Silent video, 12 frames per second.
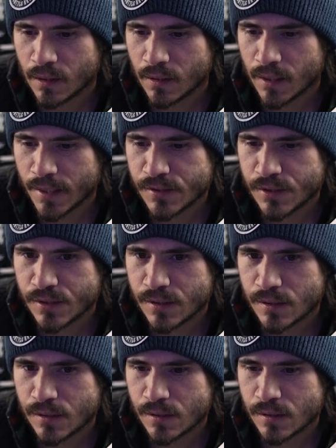Let's
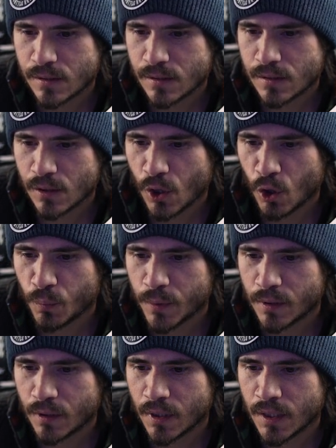
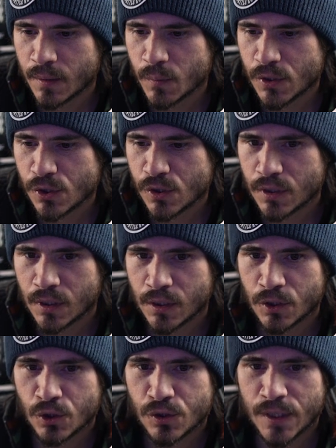open the image in
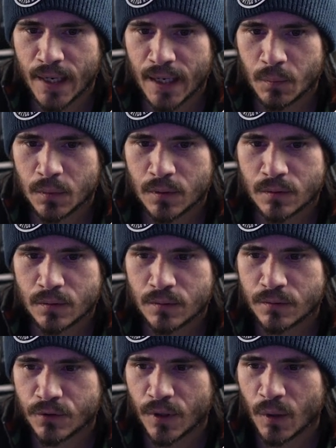a new tab
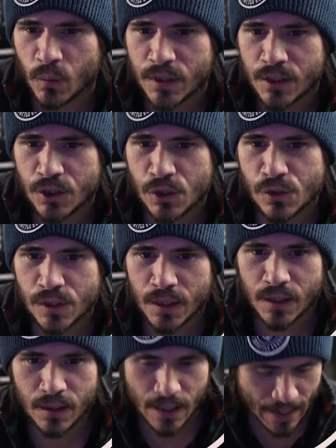so that we can use
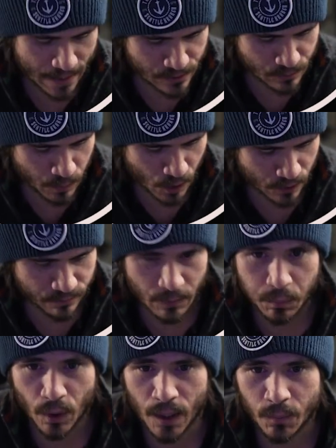it as part of the
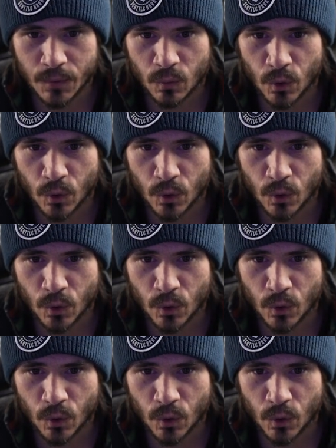prompt.